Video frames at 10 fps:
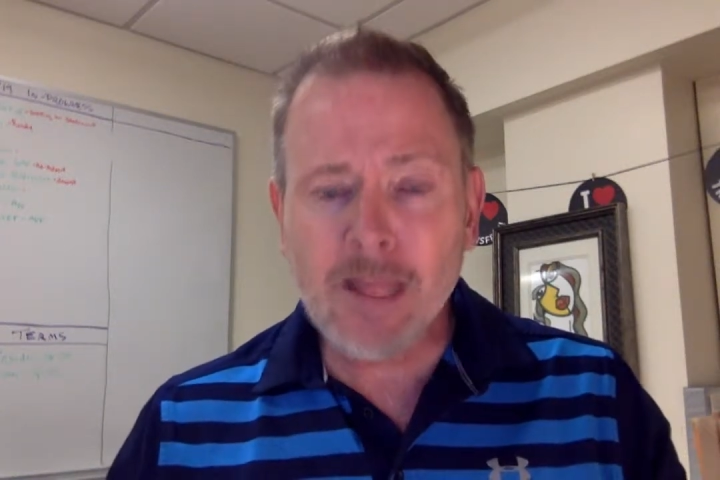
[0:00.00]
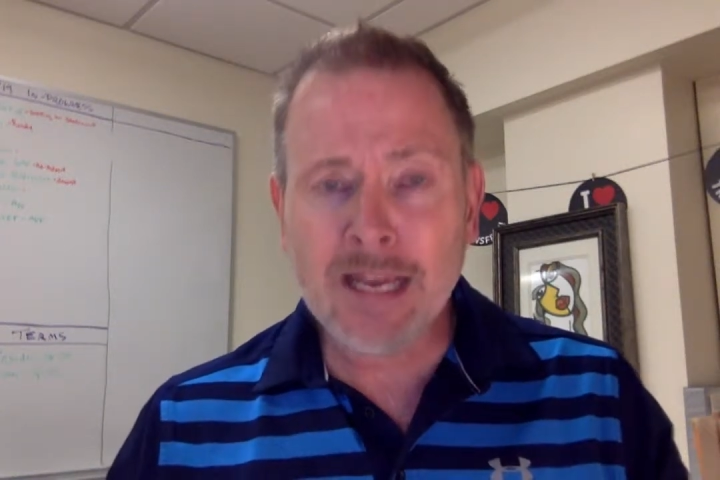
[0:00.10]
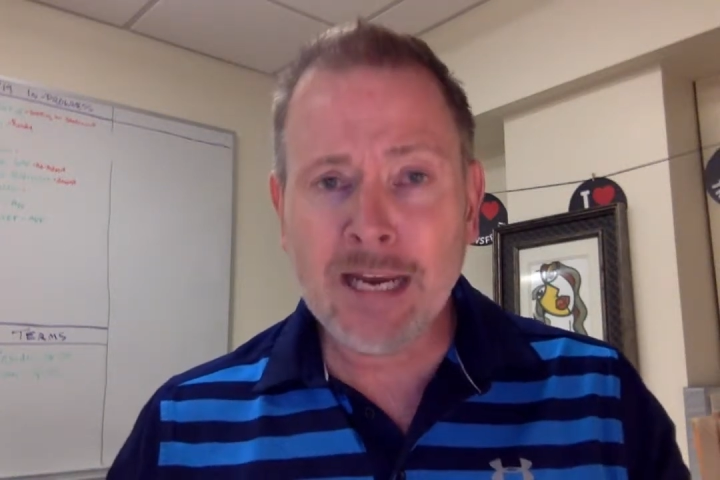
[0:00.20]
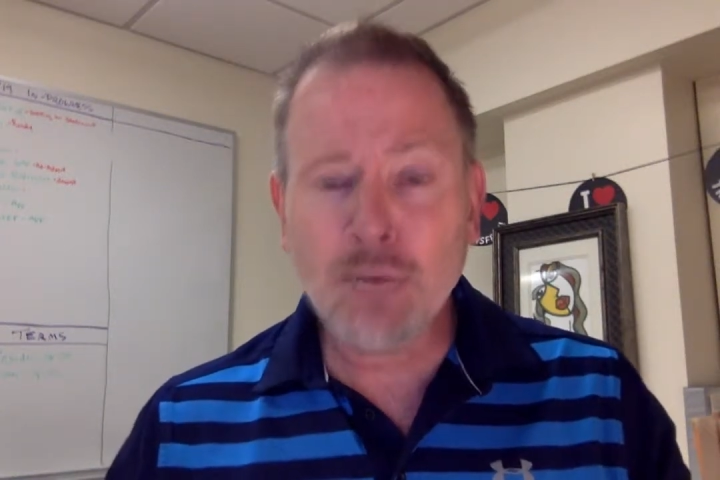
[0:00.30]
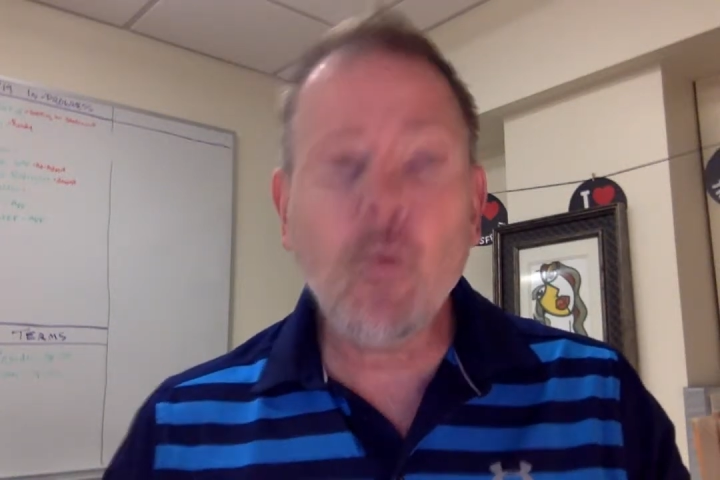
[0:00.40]

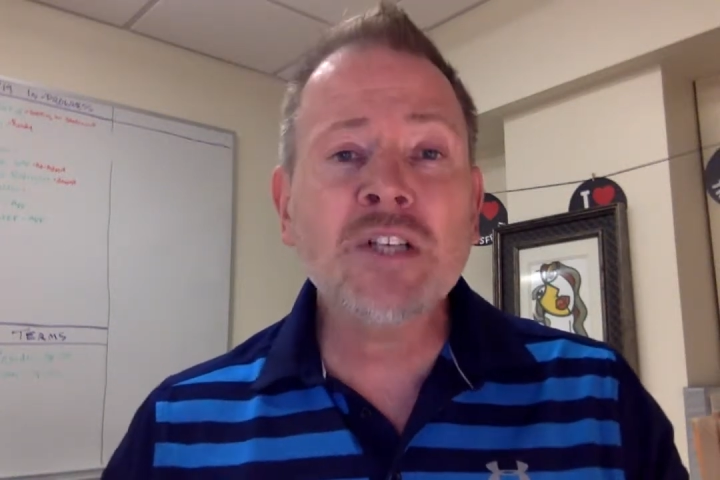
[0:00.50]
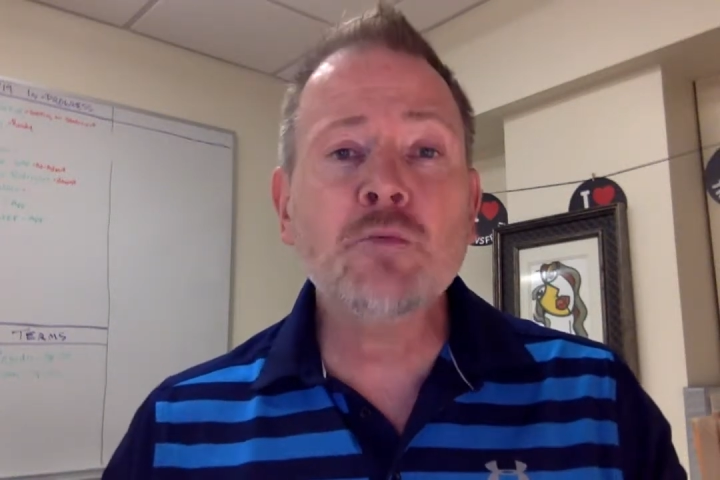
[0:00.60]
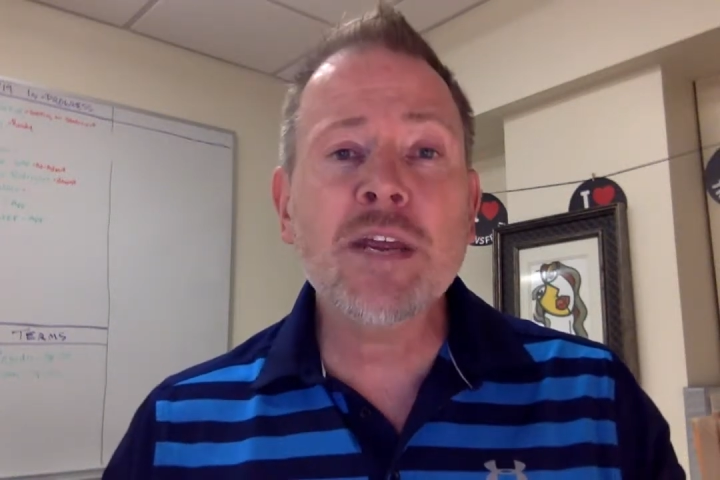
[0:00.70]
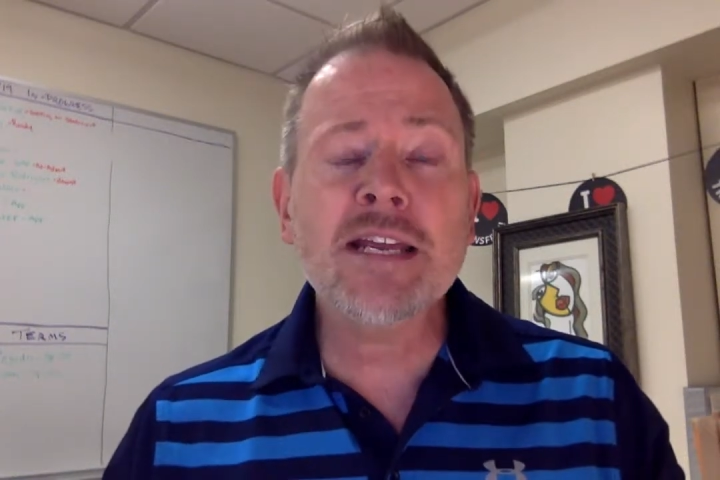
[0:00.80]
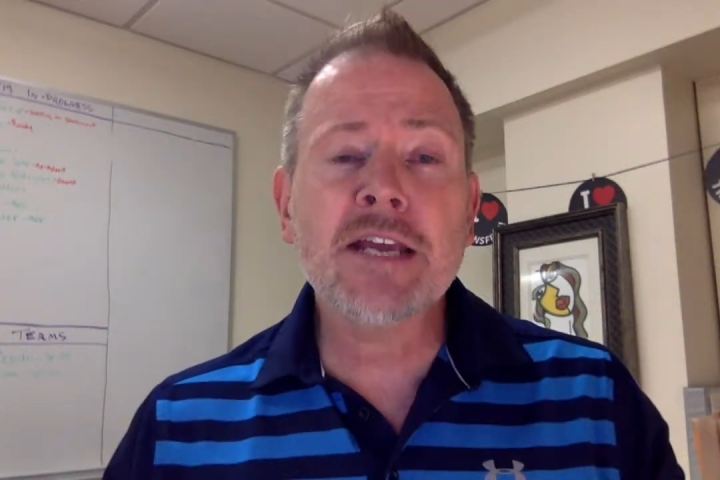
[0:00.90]
And once
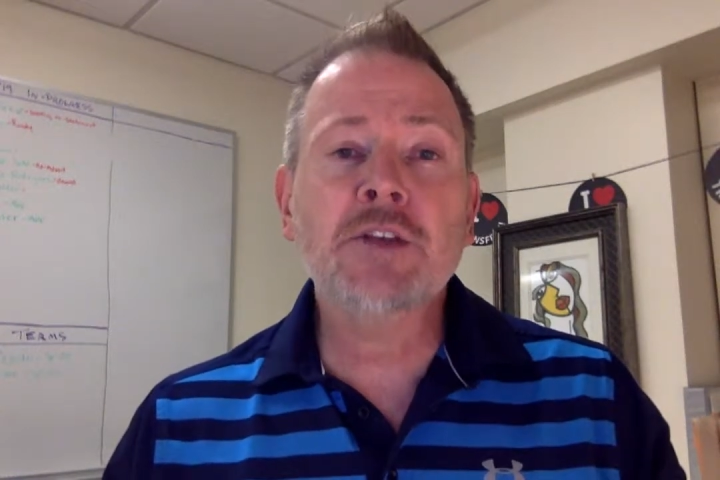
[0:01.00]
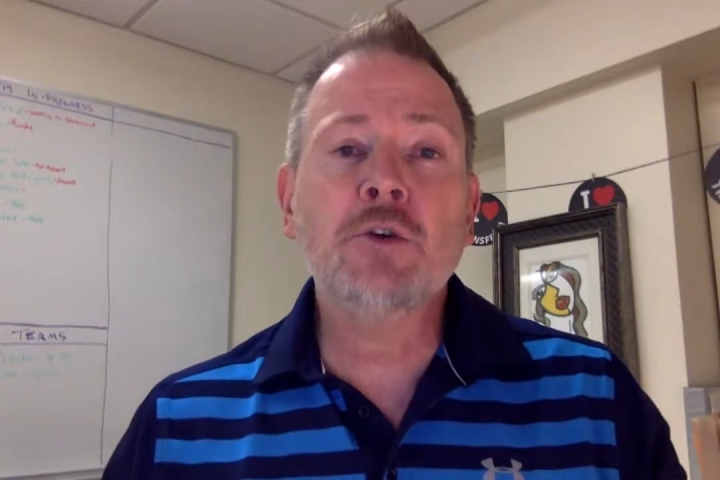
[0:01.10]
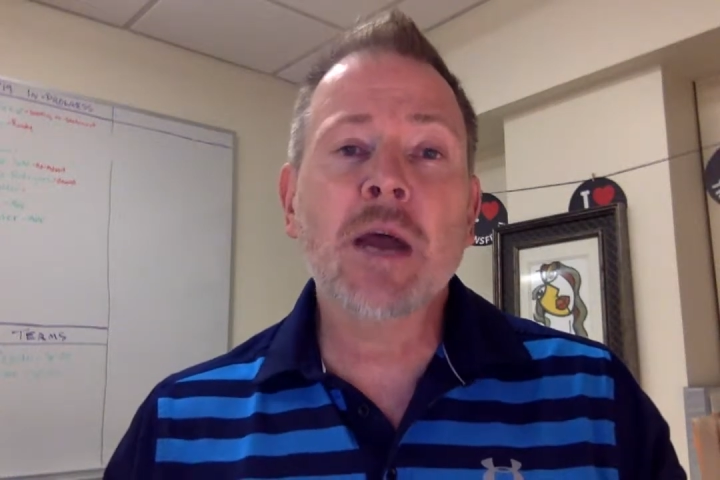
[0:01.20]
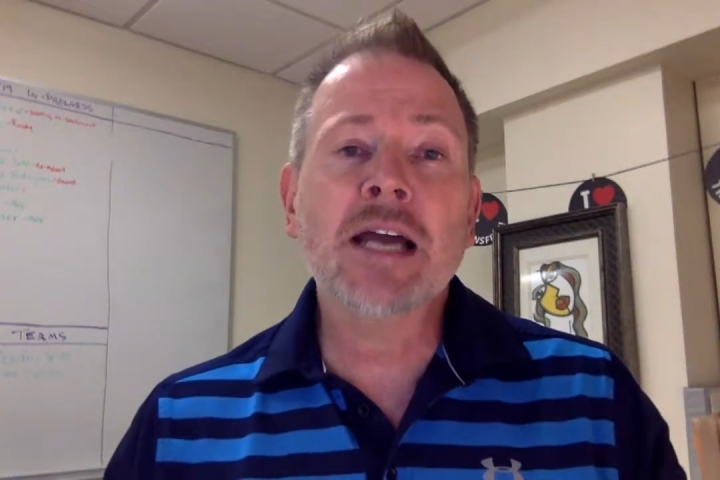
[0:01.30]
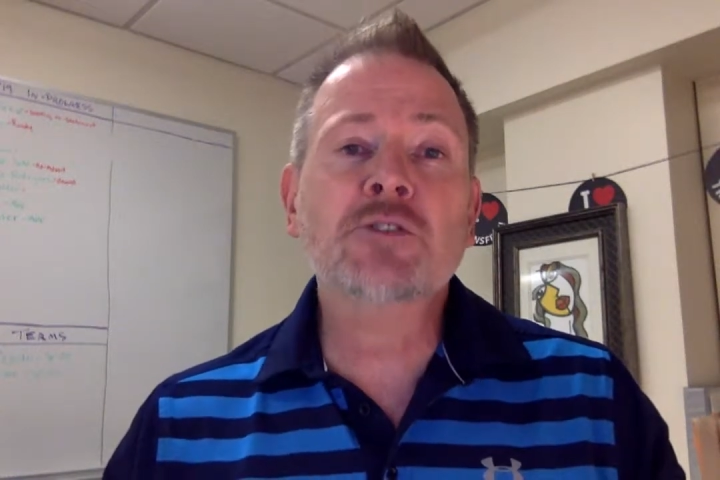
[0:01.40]
we get
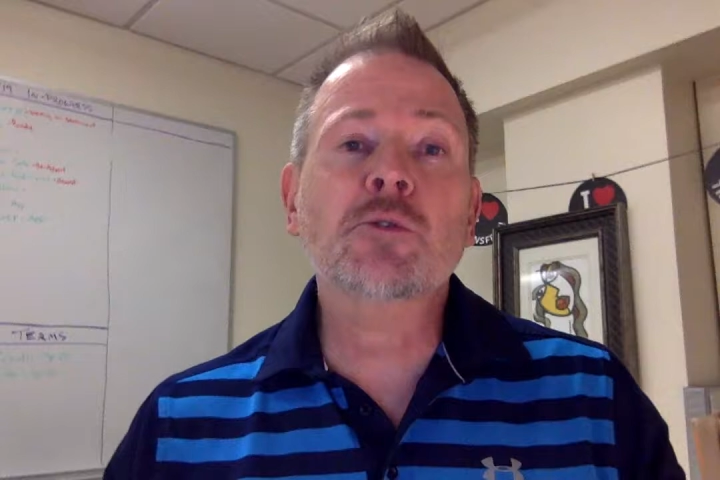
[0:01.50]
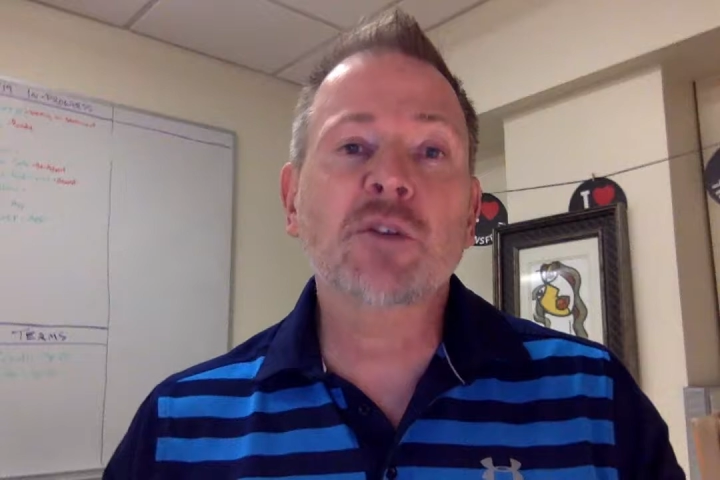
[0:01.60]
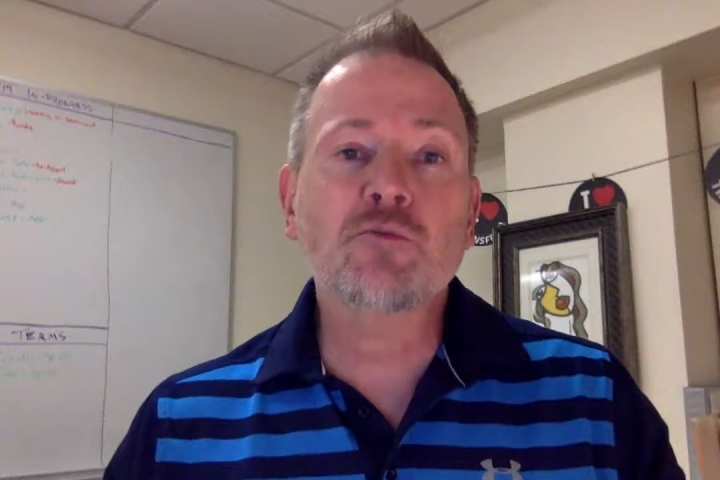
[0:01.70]
you actually